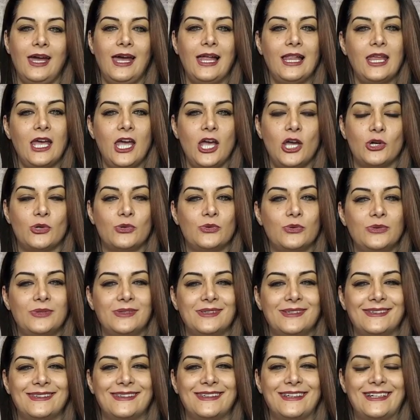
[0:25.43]
Hello,
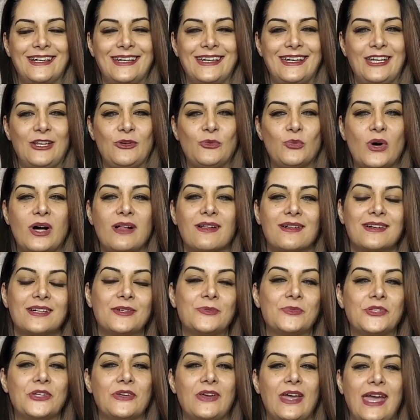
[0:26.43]
and
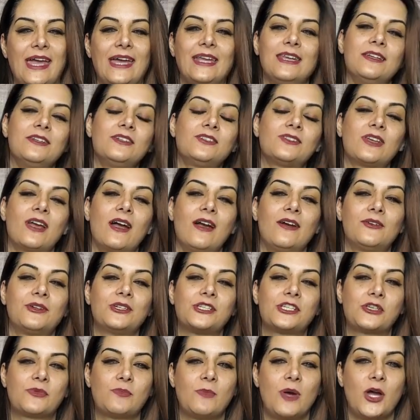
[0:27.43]
welcome to Anni
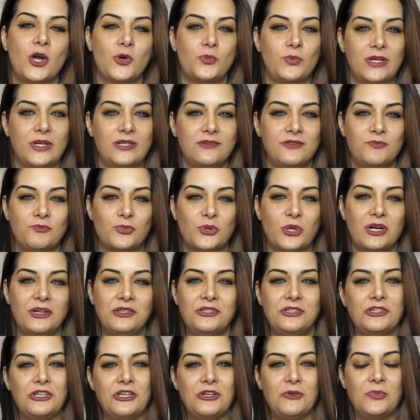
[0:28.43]
Cyrus Moment,
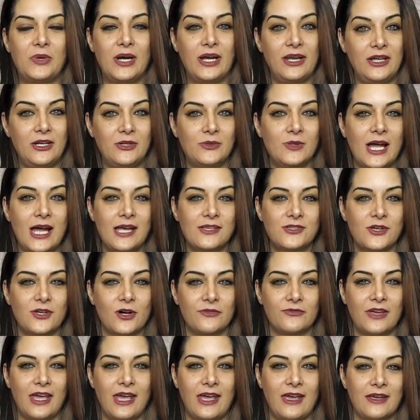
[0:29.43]
brought to you by the
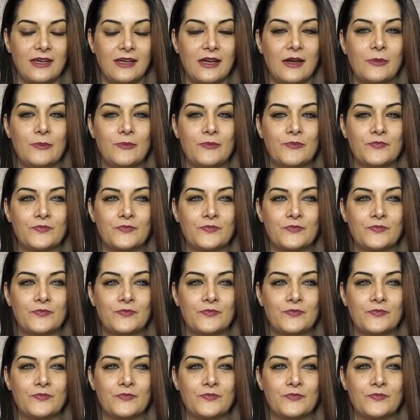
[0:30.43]
Glazov Gang.